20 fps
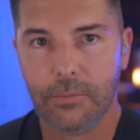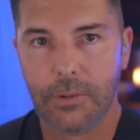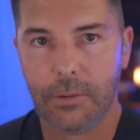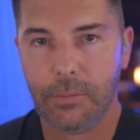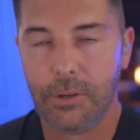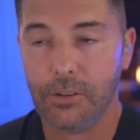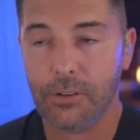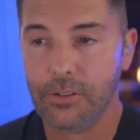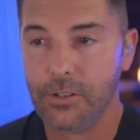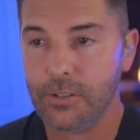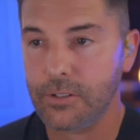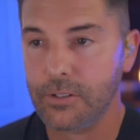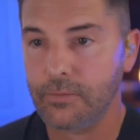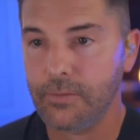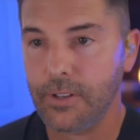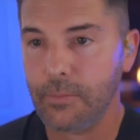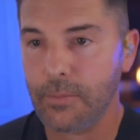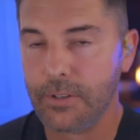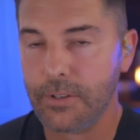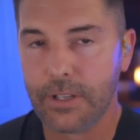maybe you're just a
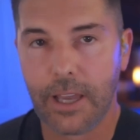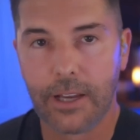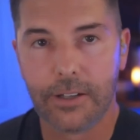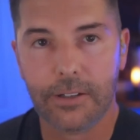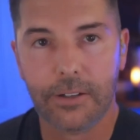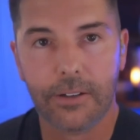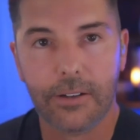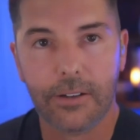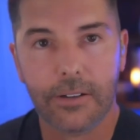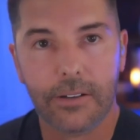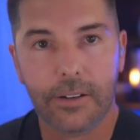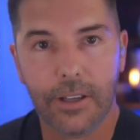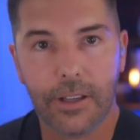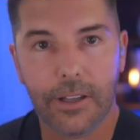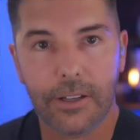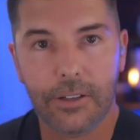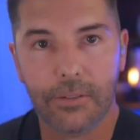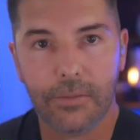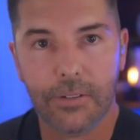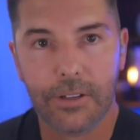famous actor,
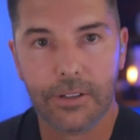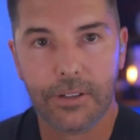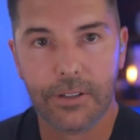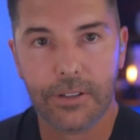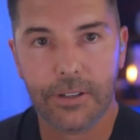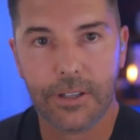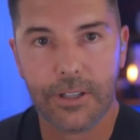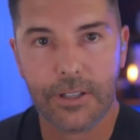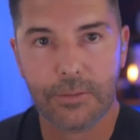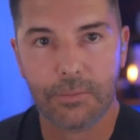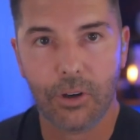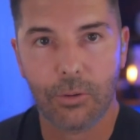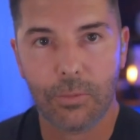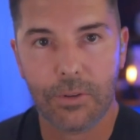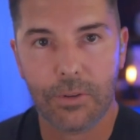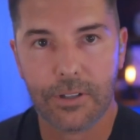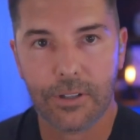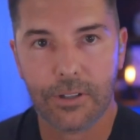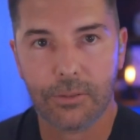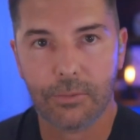and you get these
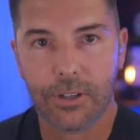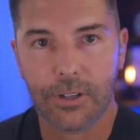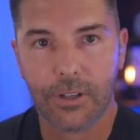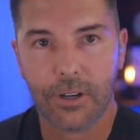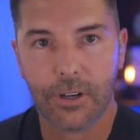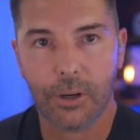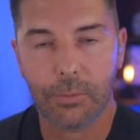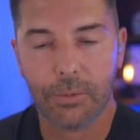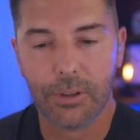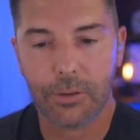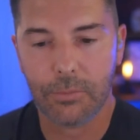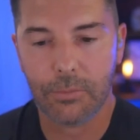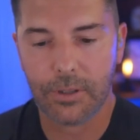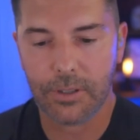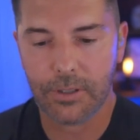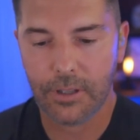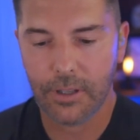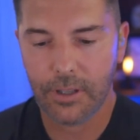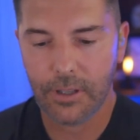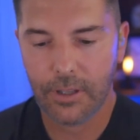moments on the red carpet,
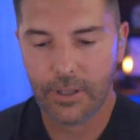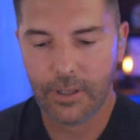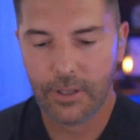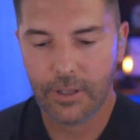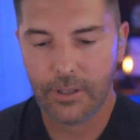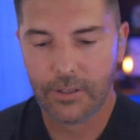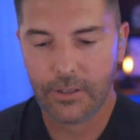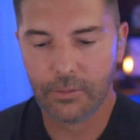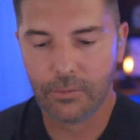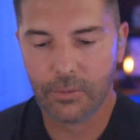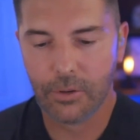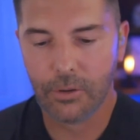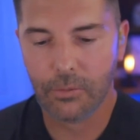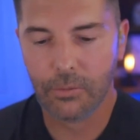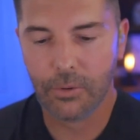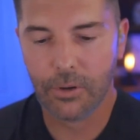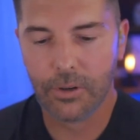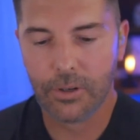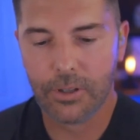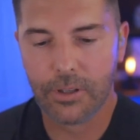but the real
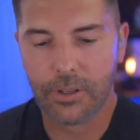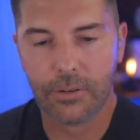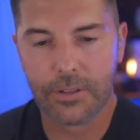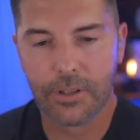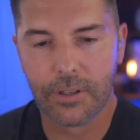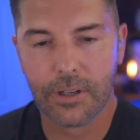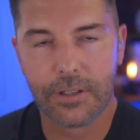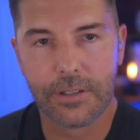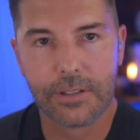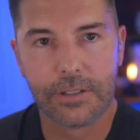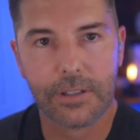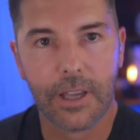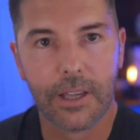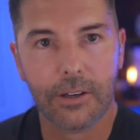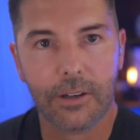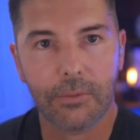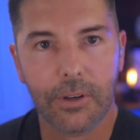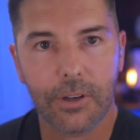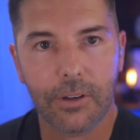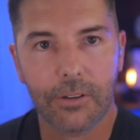work is on a
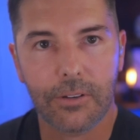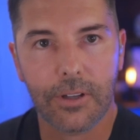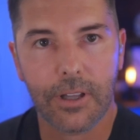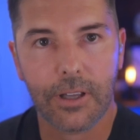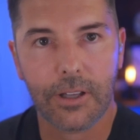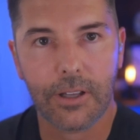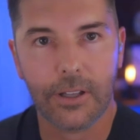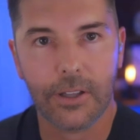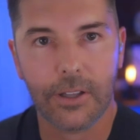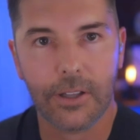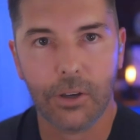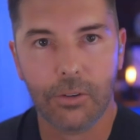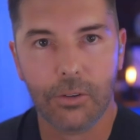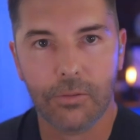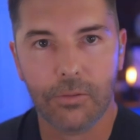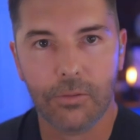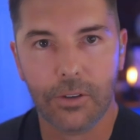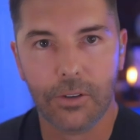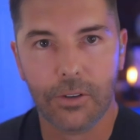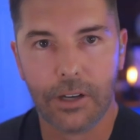set where you're like
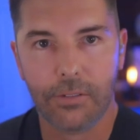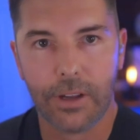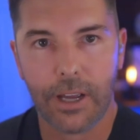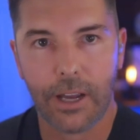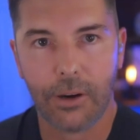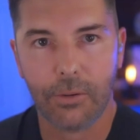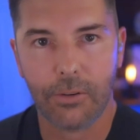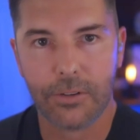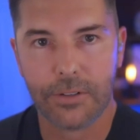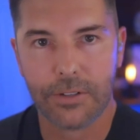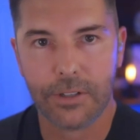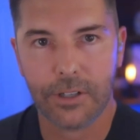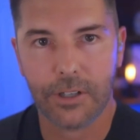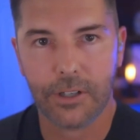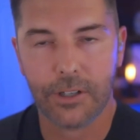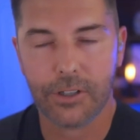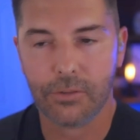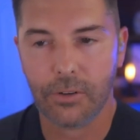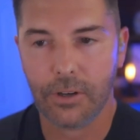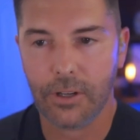alone for a lot of hours,
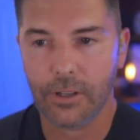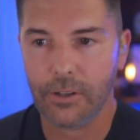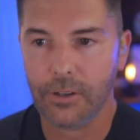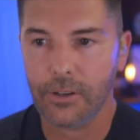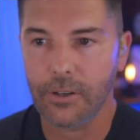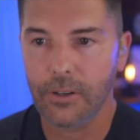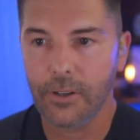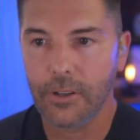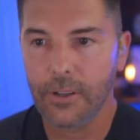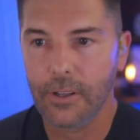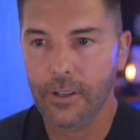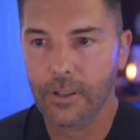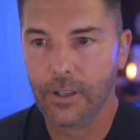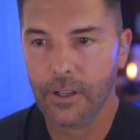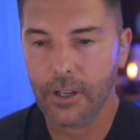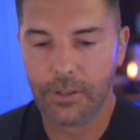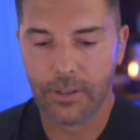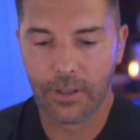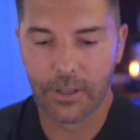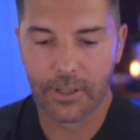sitting in a trailer,
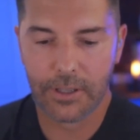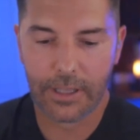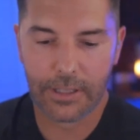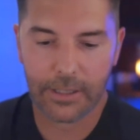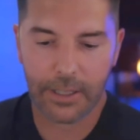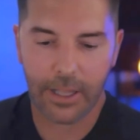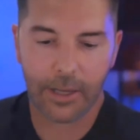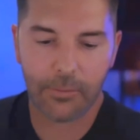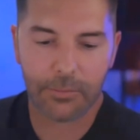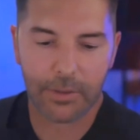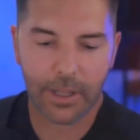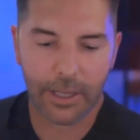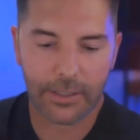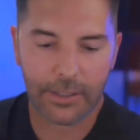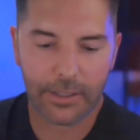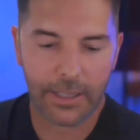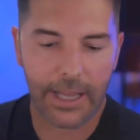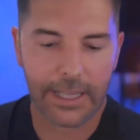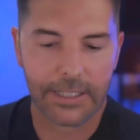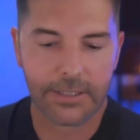and that
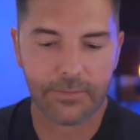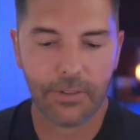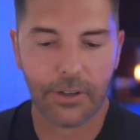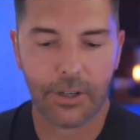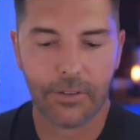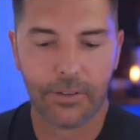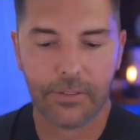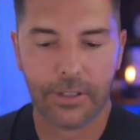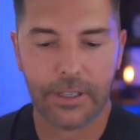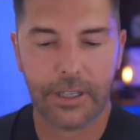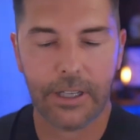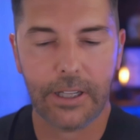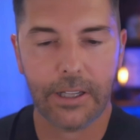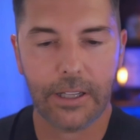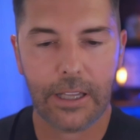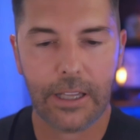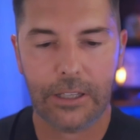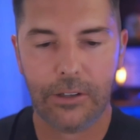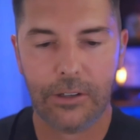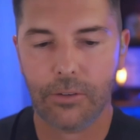limelight lasts very
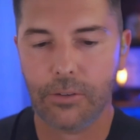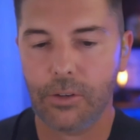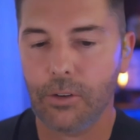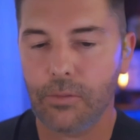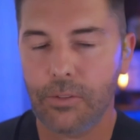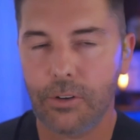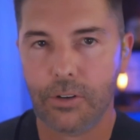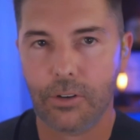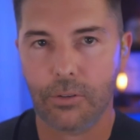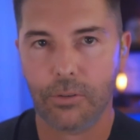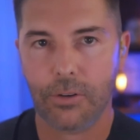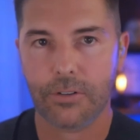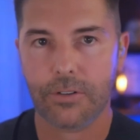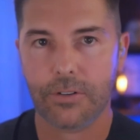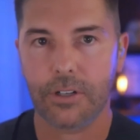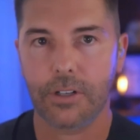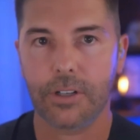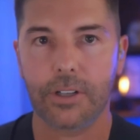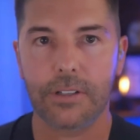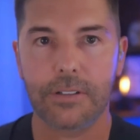fleeting, and you don't know if your career
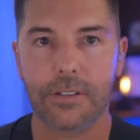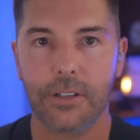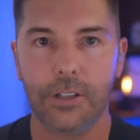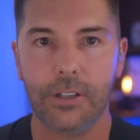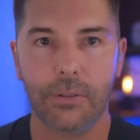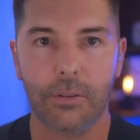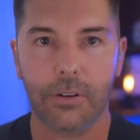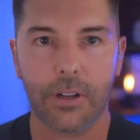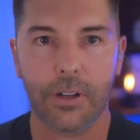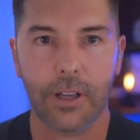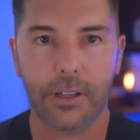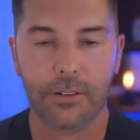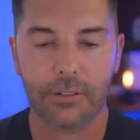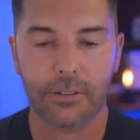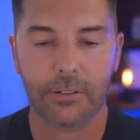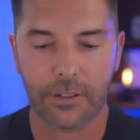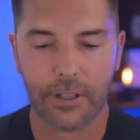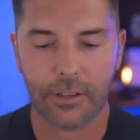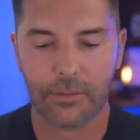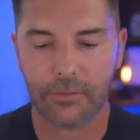is going to continue or not.
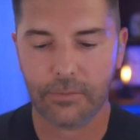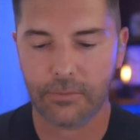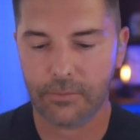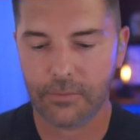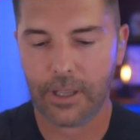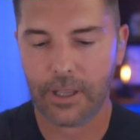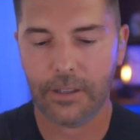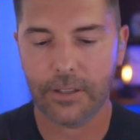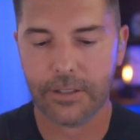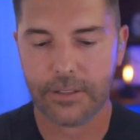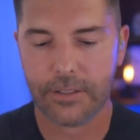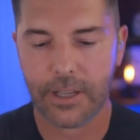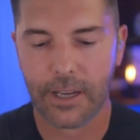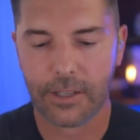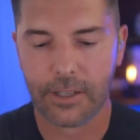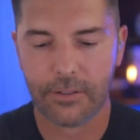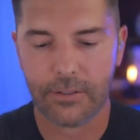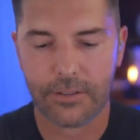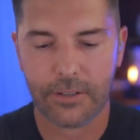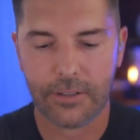There's a lot of A-list
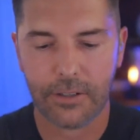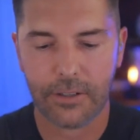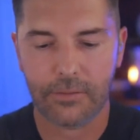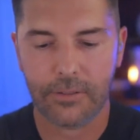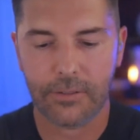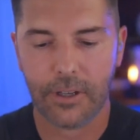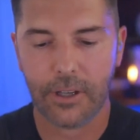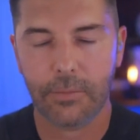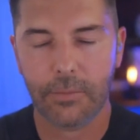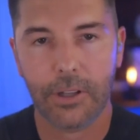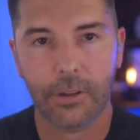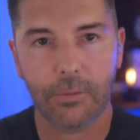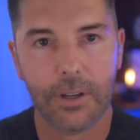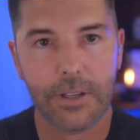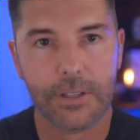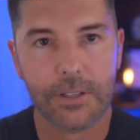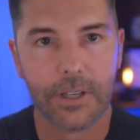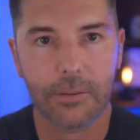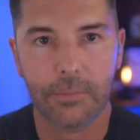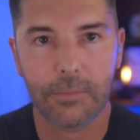actors that have gone by the
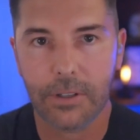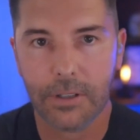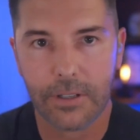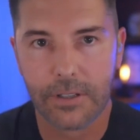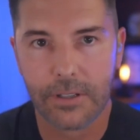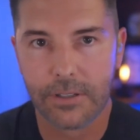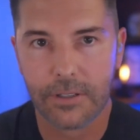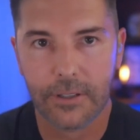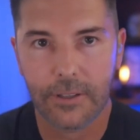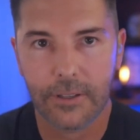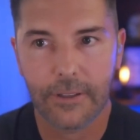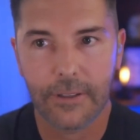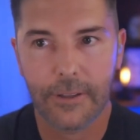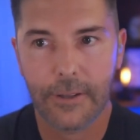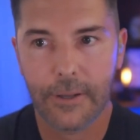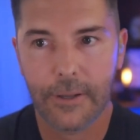wayside because,